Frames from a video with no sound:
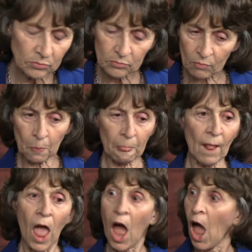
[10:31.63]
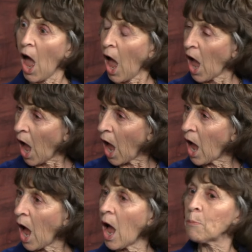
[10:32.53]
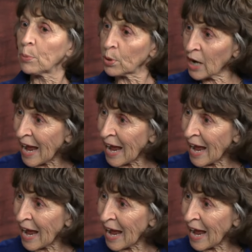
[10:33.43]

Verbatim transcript: And thinking and mulling praying.